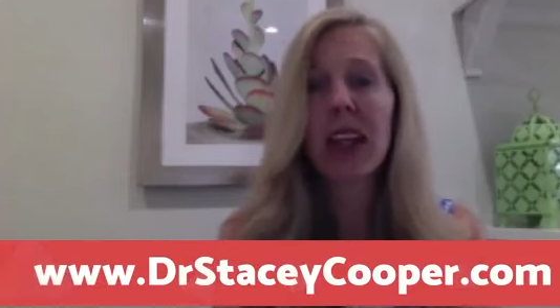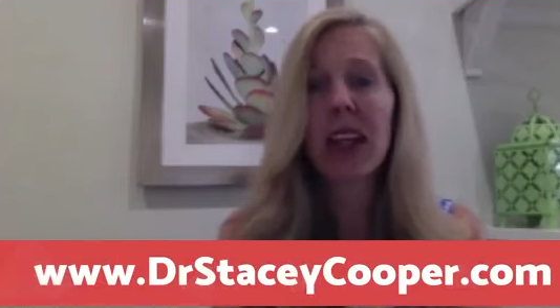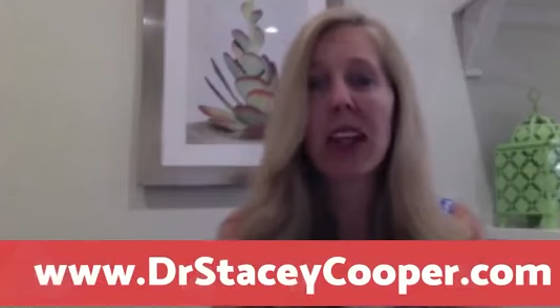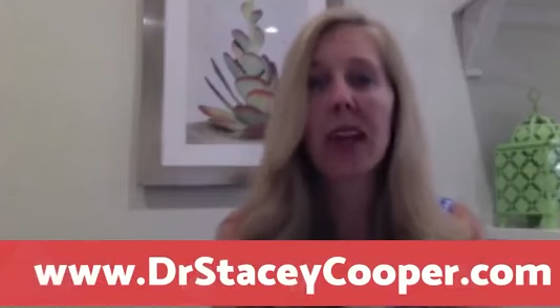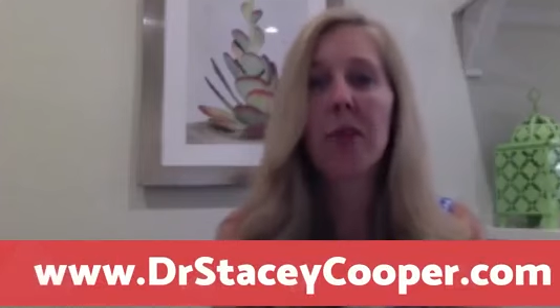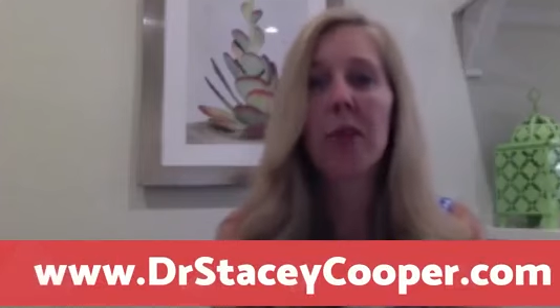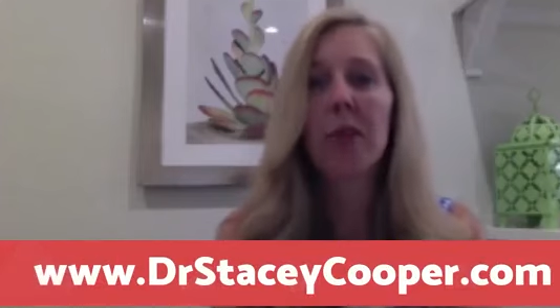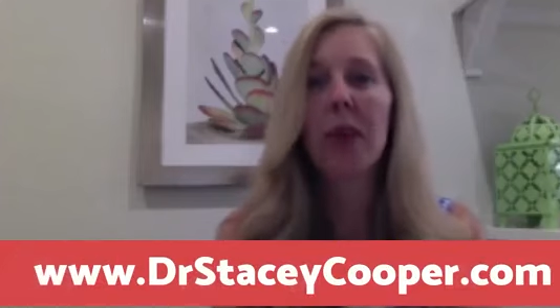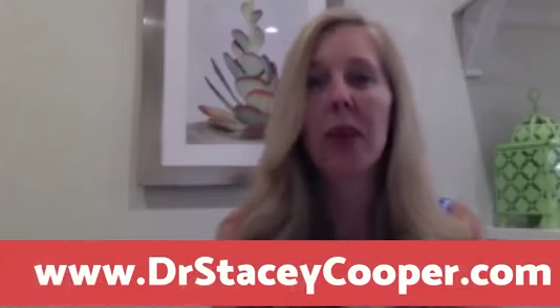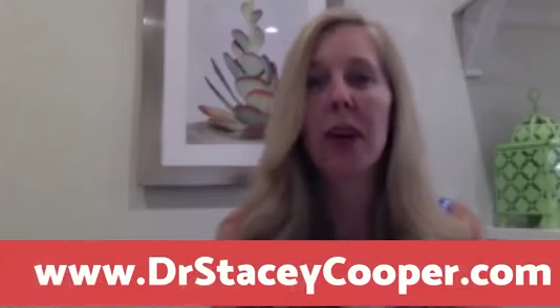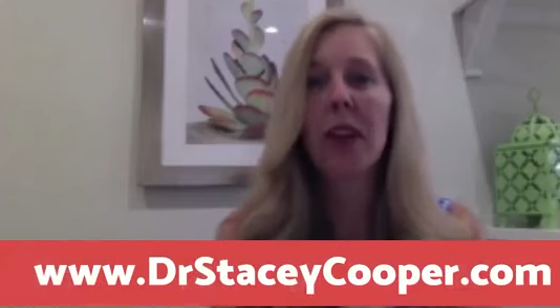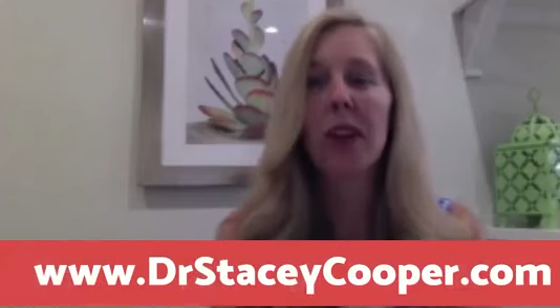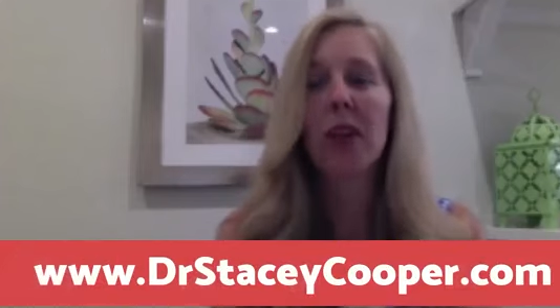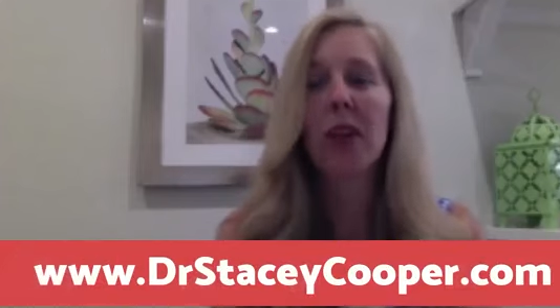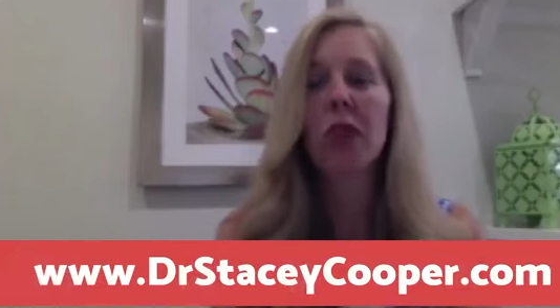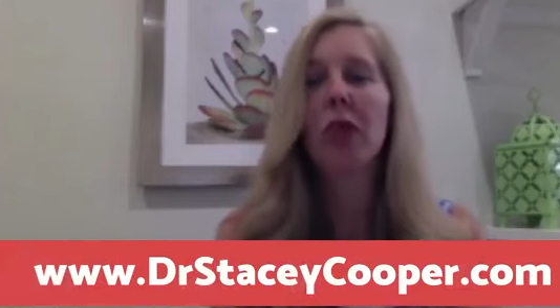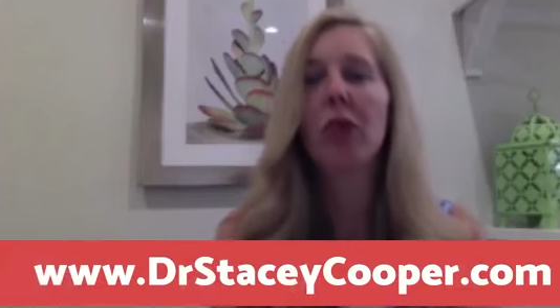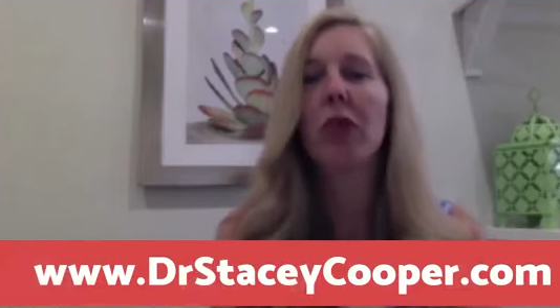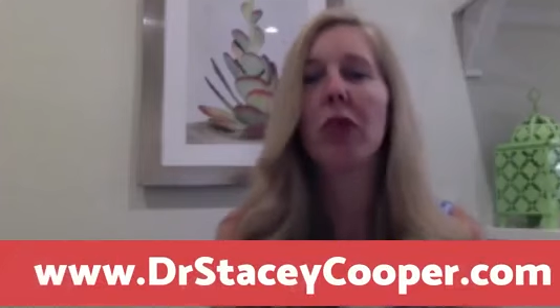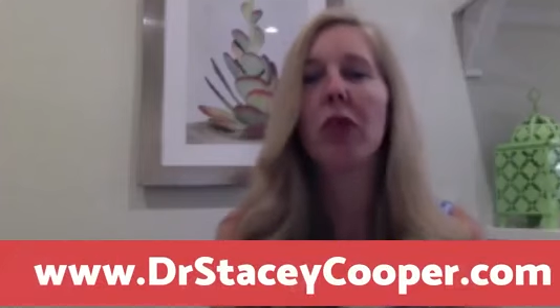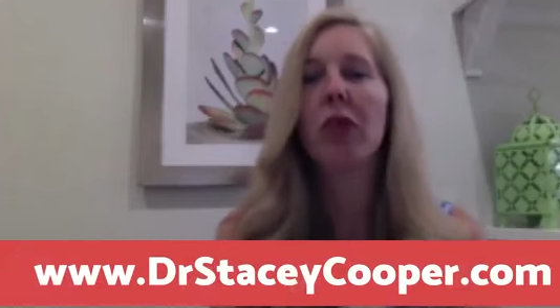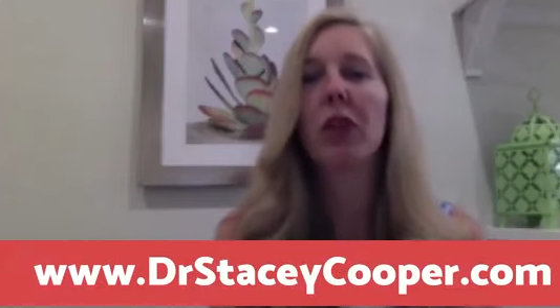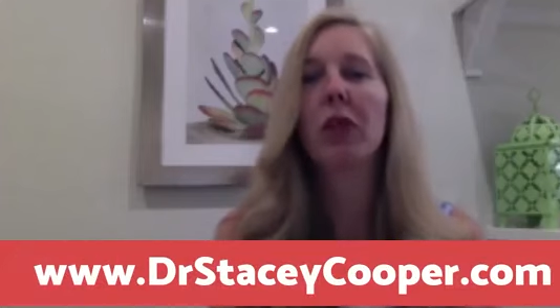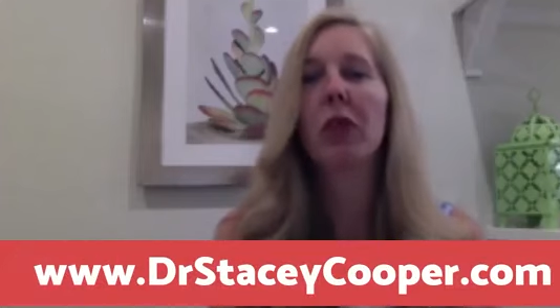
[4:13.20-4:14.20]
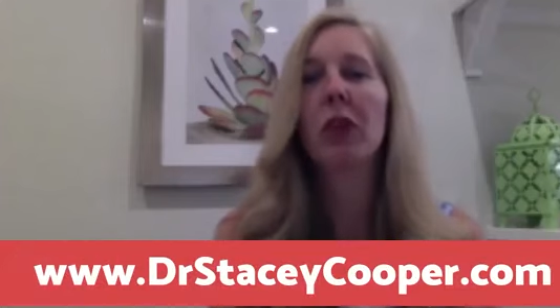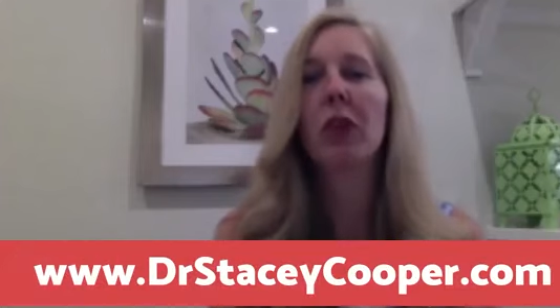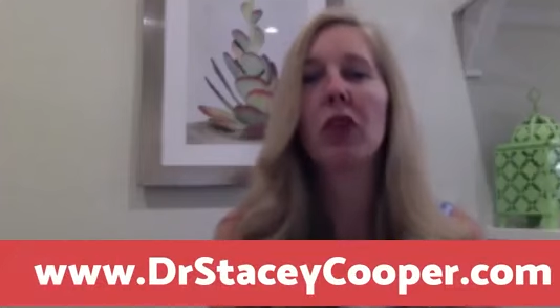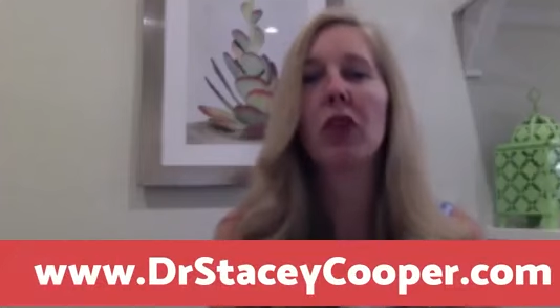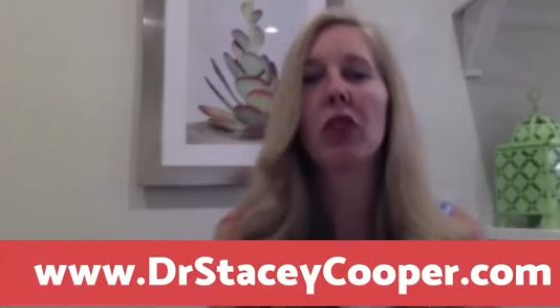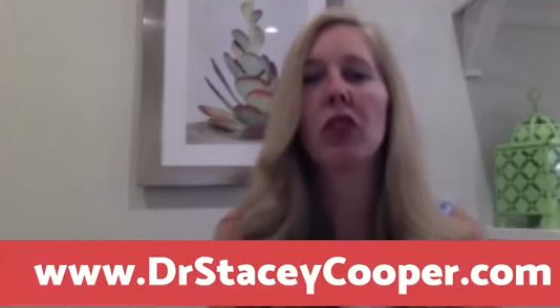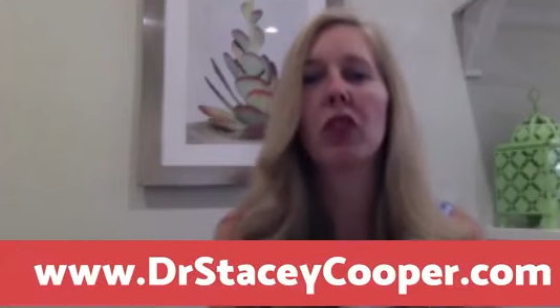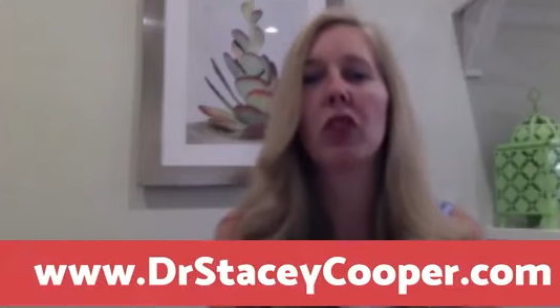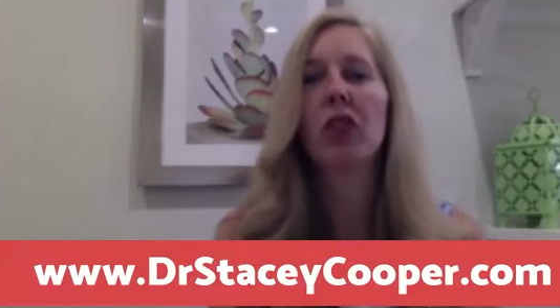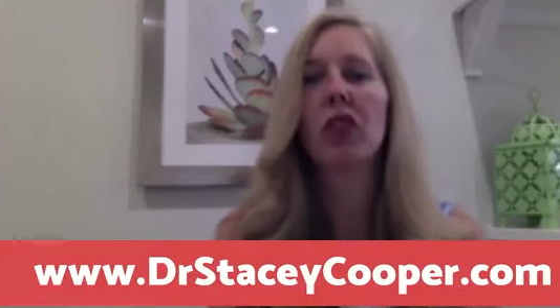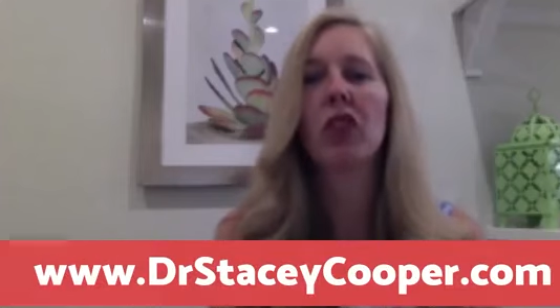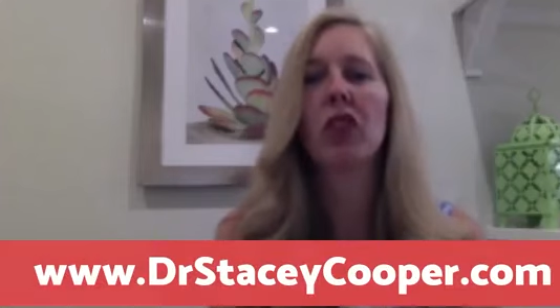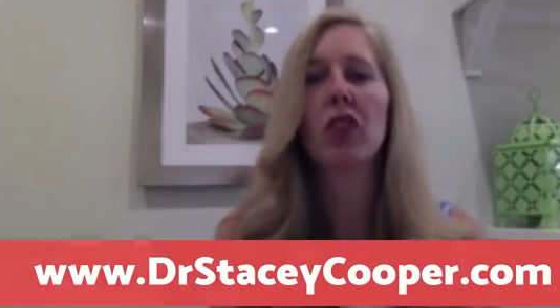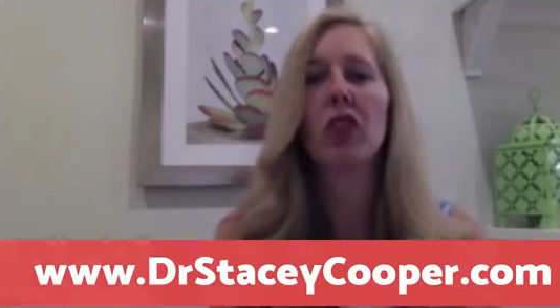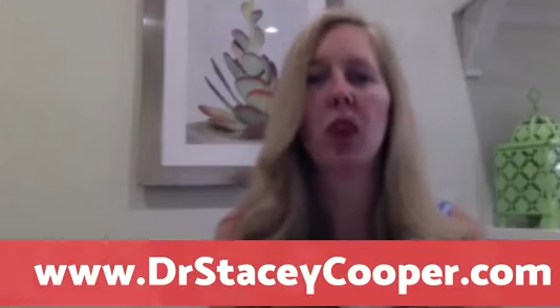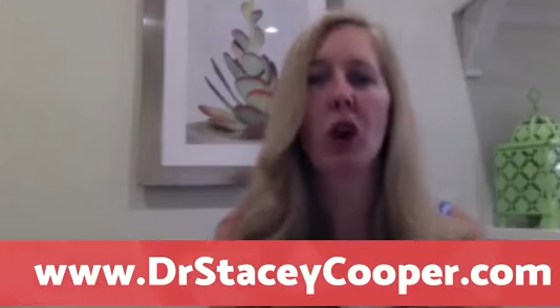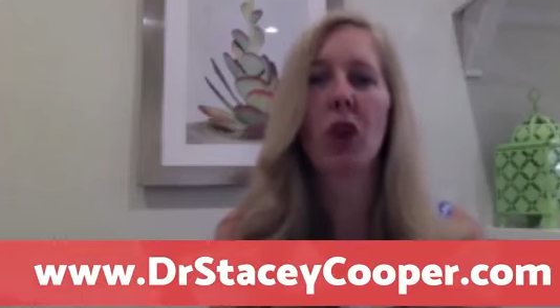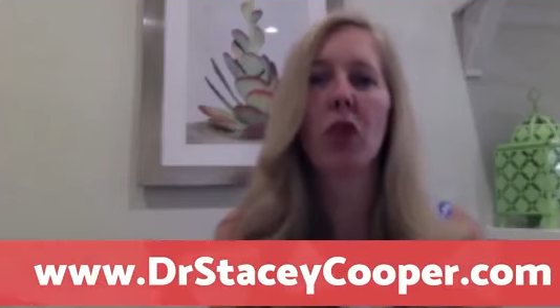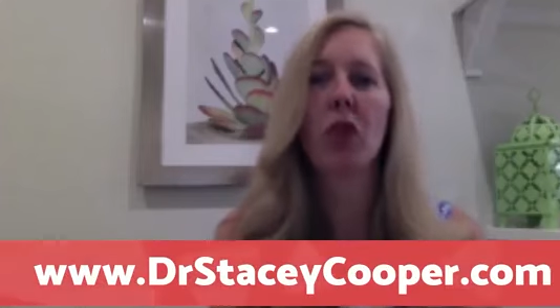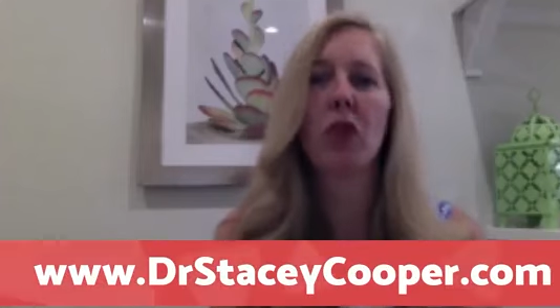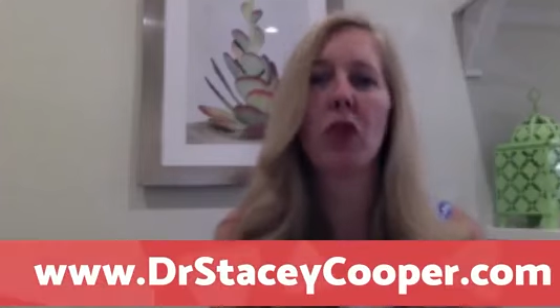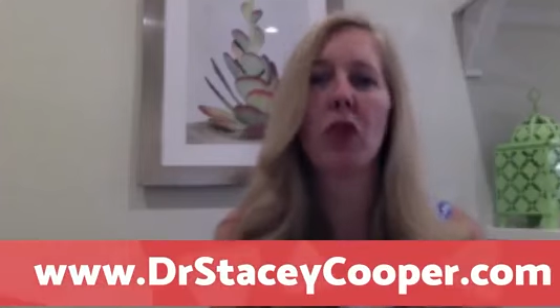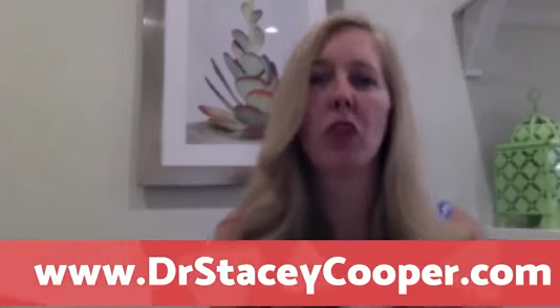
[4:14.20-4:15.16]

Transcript: But the fruit was just so